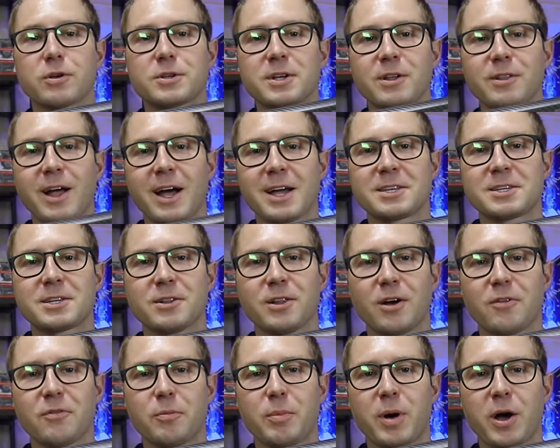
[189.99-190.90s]
There's a lot to
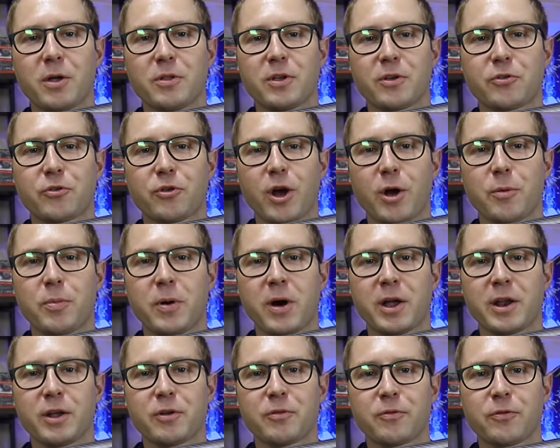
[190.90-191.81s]
love about this
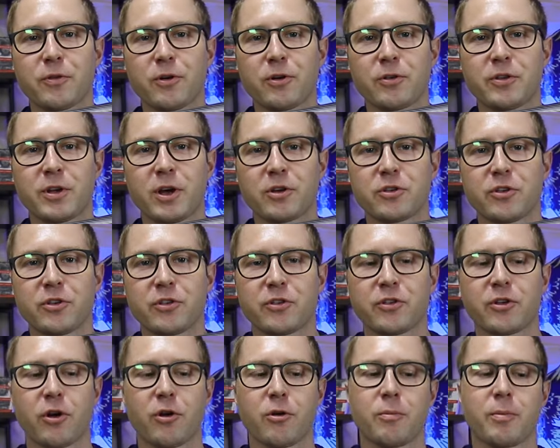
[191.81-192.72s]
tripod. And first I'll just
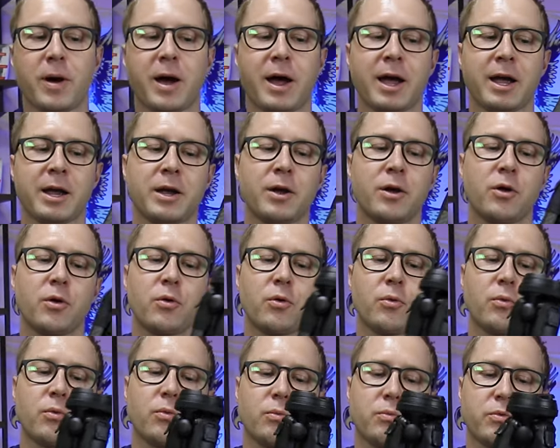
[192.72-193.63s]
start by
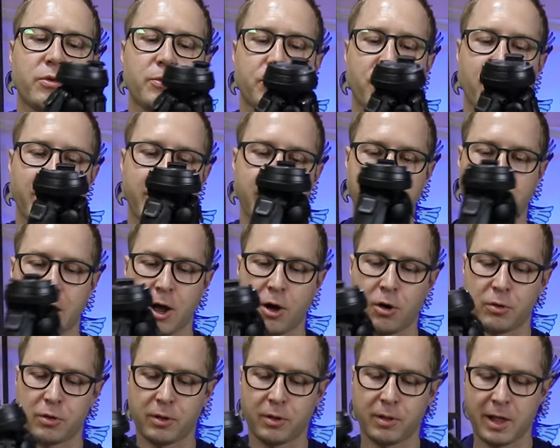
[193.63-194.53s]
spreading
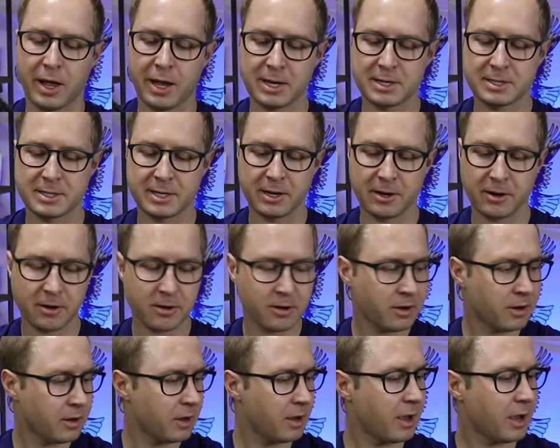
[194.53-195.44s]
out the legs
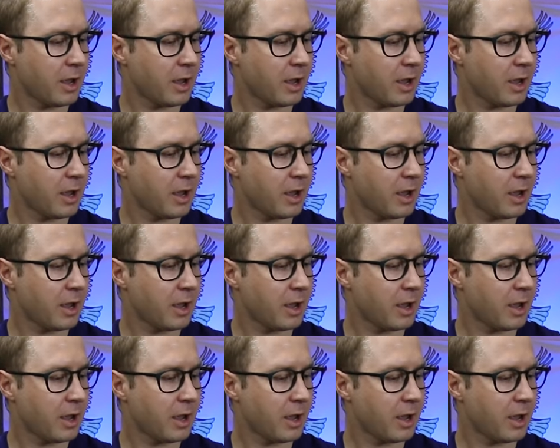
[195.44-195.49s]
here.